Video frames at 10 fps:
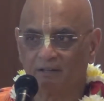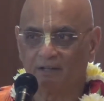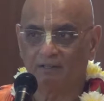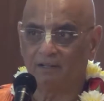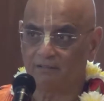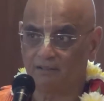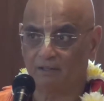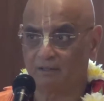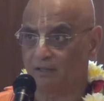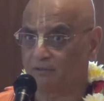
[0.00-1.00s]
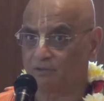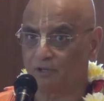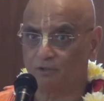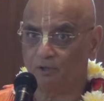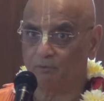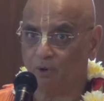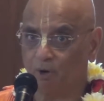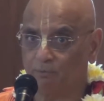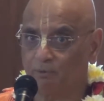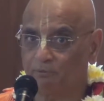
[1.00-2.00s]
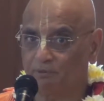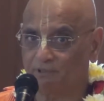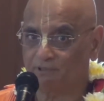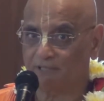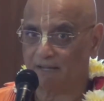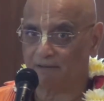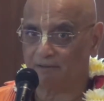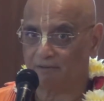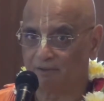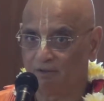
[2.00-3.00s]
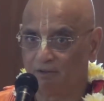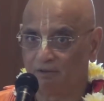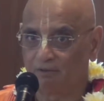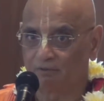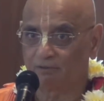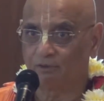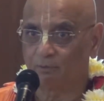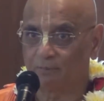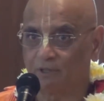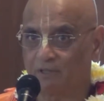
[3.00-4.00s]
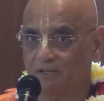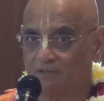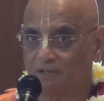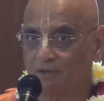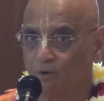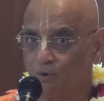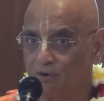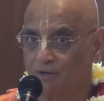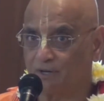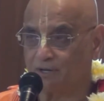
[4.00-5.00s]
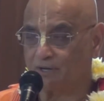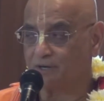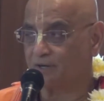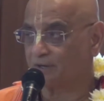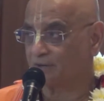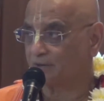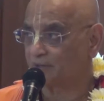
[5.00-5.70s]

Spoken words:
And they said that Chaitanya Mahaprabhu was there. So Gopinath Acharya already heard